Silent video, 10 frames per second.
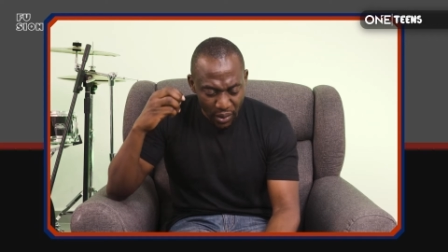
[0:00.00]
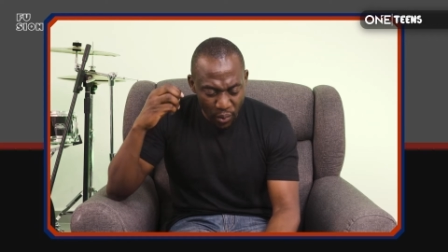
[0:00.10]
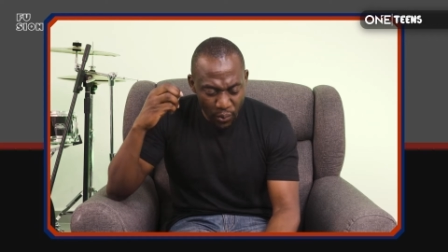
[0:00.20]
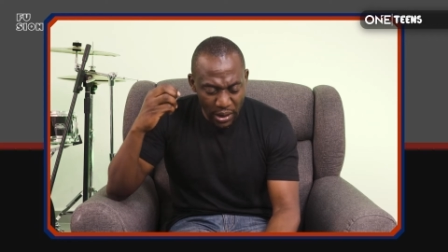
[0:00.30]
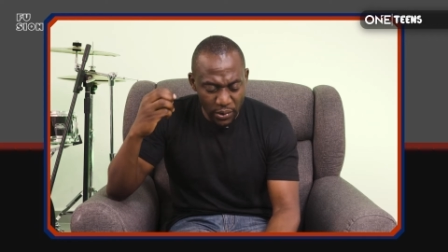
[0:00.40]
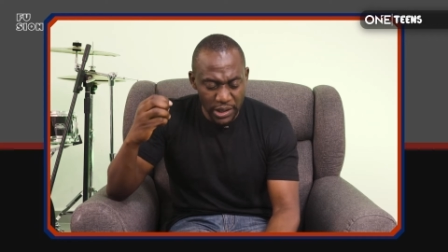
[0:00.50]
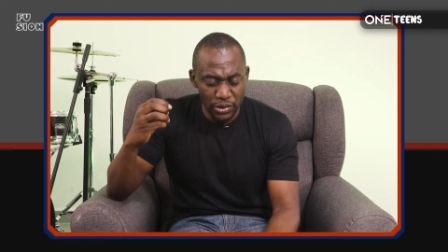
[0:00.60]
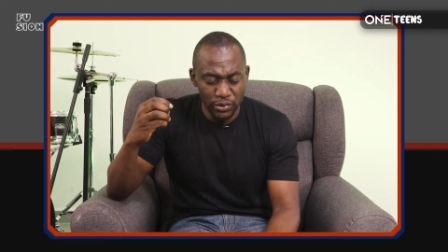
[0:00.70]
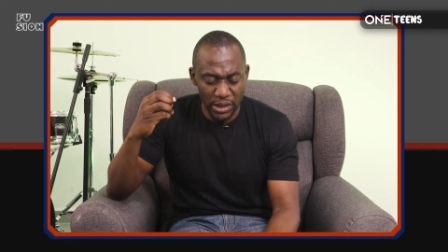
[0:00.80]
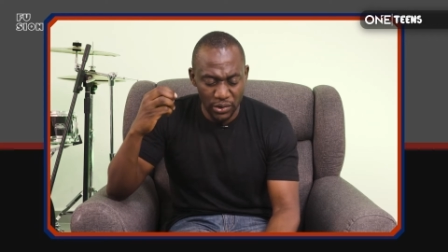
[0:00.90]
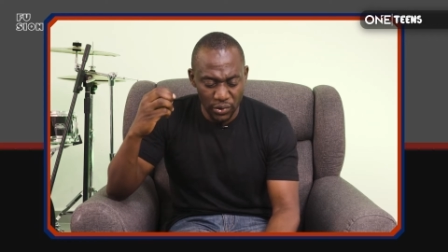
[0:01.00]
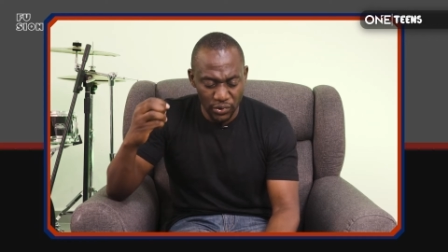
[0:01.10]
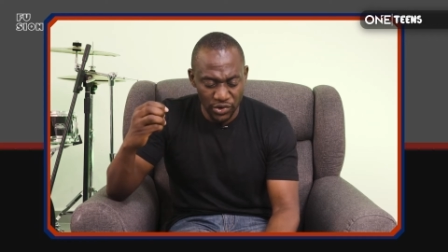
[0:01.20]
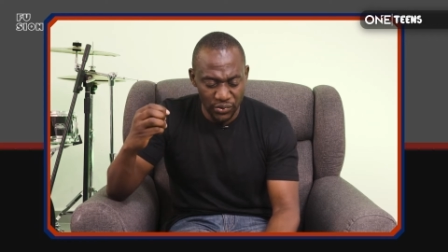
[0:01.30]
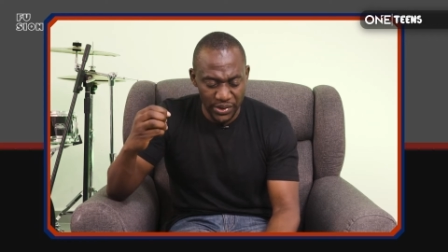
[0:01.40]
we are going into a new
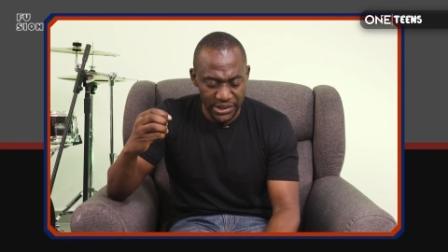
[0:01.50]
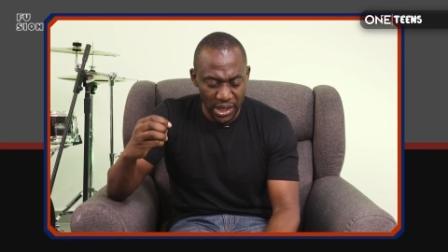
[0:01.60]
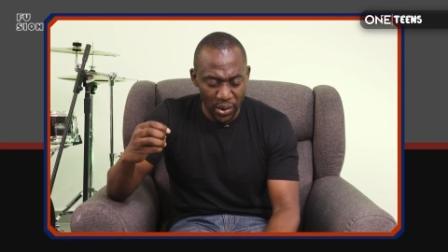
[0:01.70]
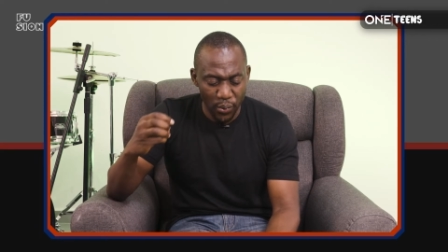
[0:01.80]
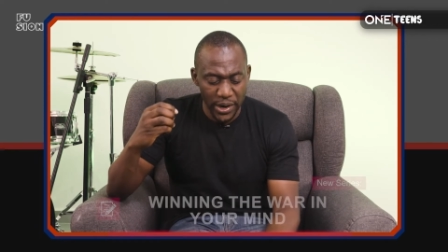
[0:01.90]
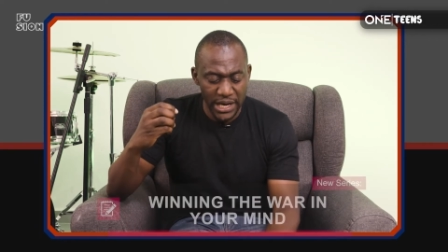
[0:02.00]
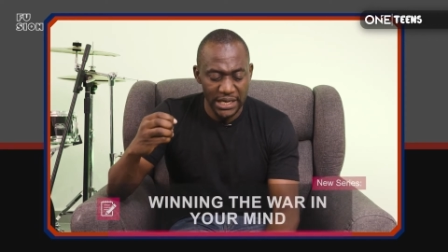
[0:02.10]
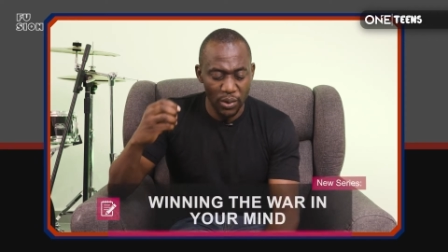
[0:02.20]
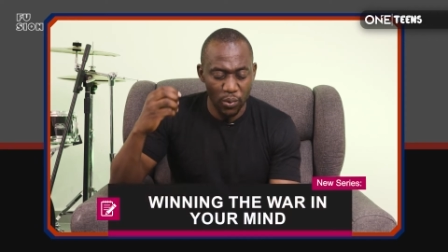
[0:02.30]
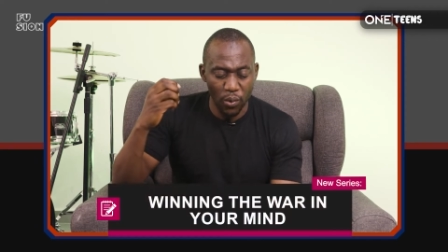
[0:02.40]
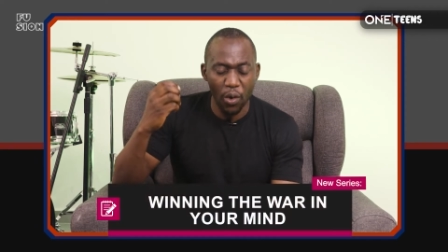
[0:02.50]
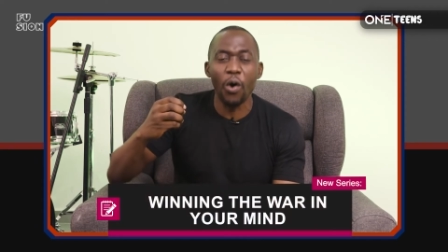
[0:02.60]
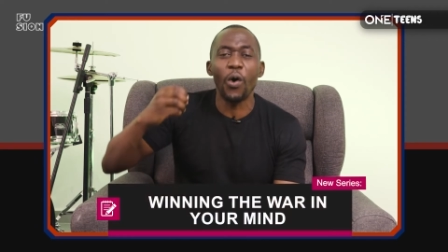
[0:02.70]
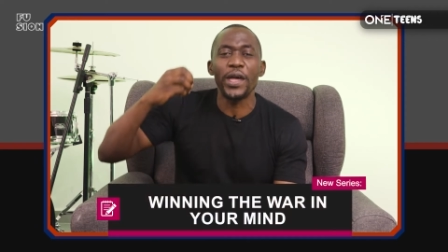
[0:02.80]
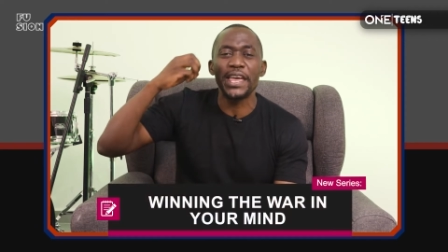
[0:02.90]
series, winning the
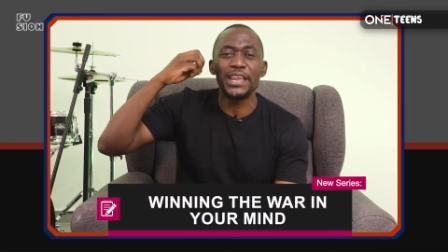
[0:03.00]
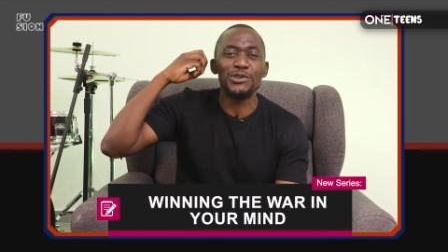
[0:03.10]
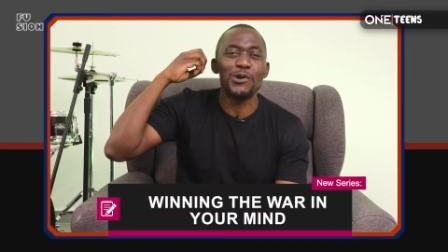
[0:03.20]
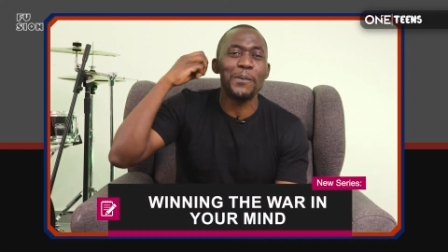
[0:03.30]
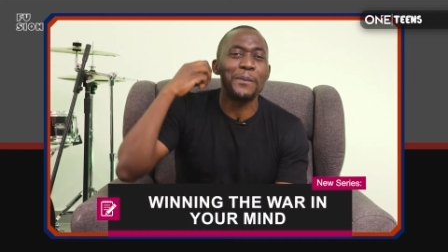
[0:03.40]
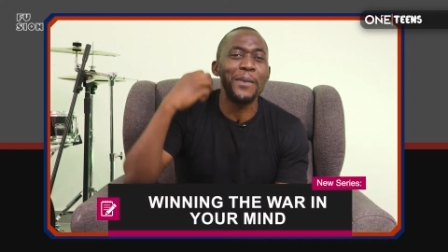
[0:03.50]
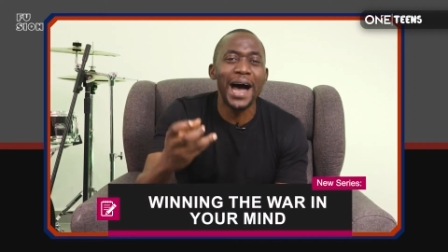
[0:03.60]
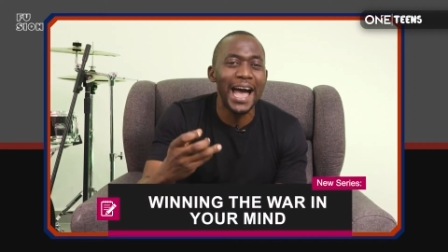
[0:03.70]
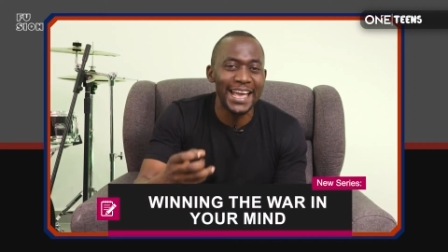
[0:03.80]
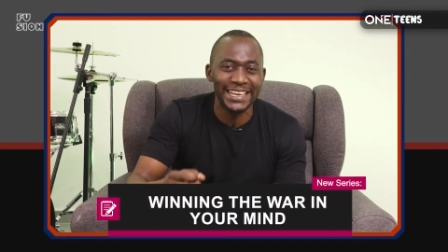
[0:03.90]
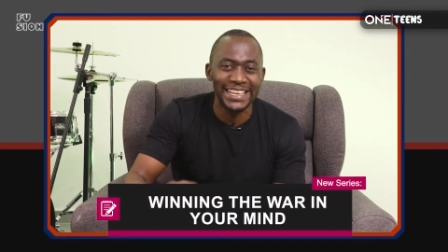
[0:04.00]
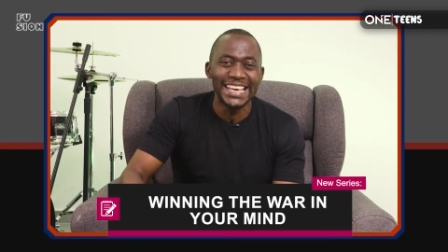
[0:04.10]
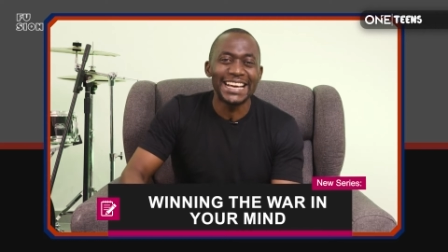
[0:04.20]
war in your mind.